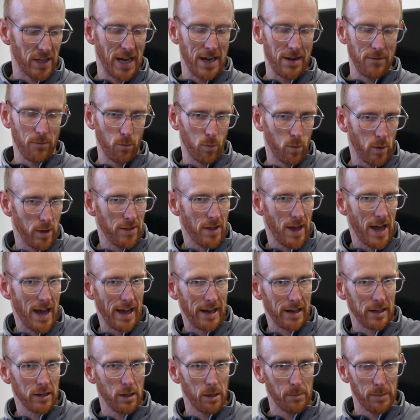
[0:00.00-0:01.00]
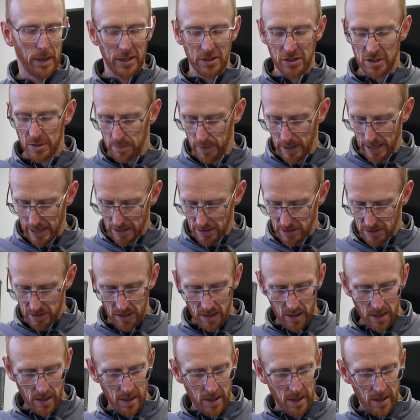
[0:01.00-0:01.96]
even with high club head speeds.